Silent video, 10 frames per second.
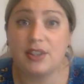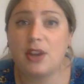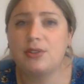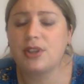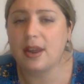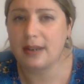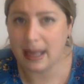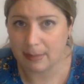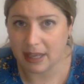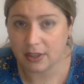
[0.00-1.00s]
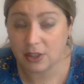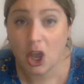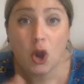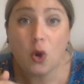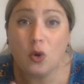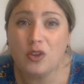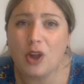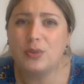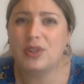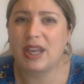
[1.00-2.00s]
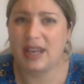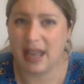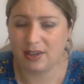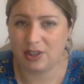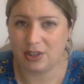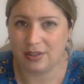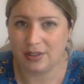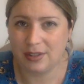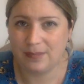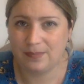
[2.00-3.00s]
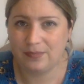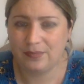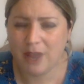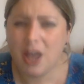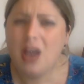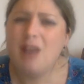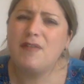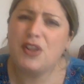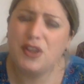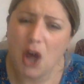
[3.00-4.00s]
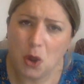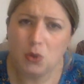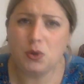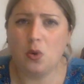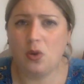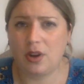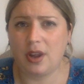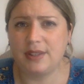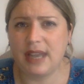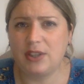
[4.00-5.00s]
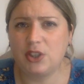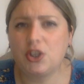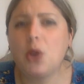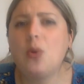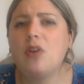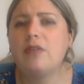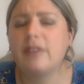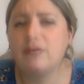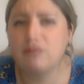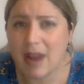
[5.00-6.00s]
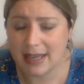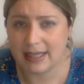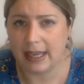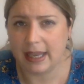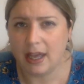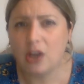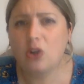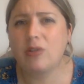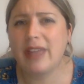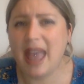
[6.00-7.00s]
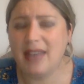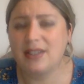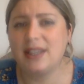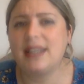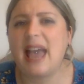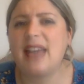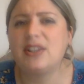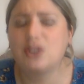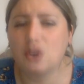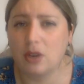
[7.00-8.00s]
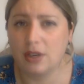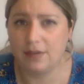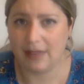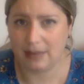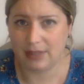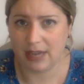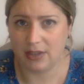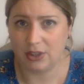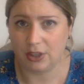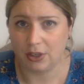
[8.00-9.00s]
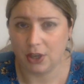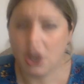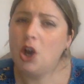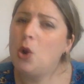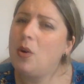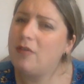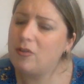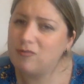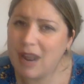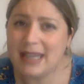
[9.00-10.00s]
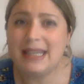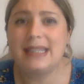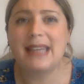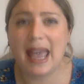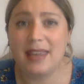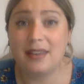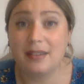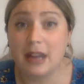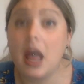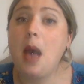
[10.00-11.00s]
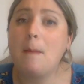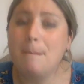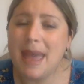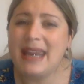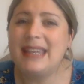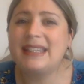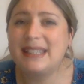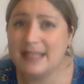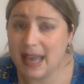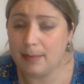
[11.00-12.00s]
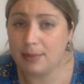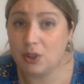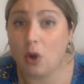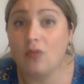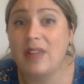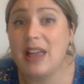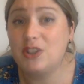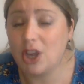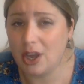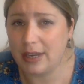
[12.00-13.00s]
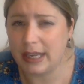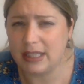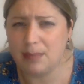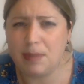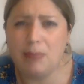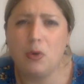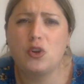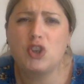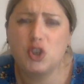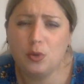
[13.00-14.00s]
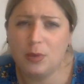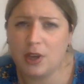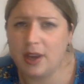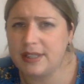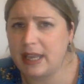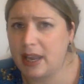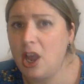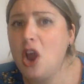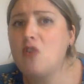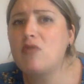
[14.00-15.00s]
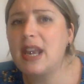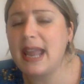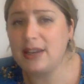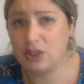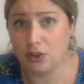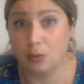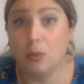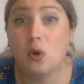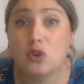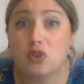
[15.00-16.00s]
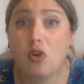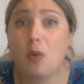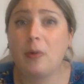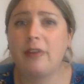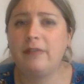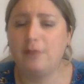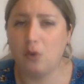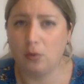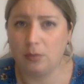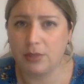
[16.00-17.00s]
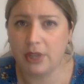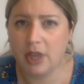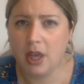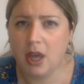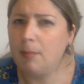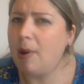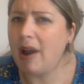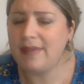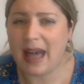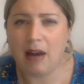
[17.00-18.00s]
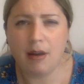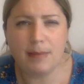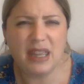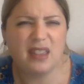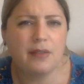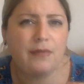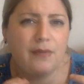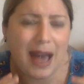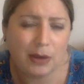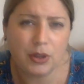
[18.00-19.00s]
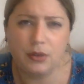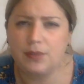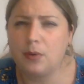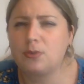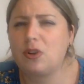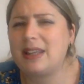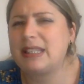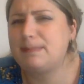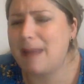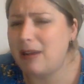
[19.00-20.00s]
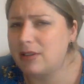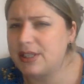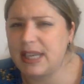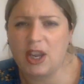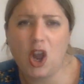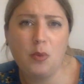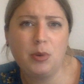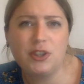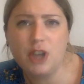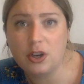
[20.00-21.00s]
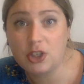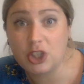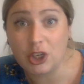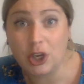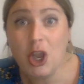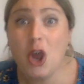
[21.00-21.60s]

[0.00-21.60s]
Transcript: those dynamics, or those connections. For those organisations who have already created a solid foundation, who have already taken many steps on their journey to be more humanising, relational, more trauma-informed. By that I mean the values from transparency, co-production,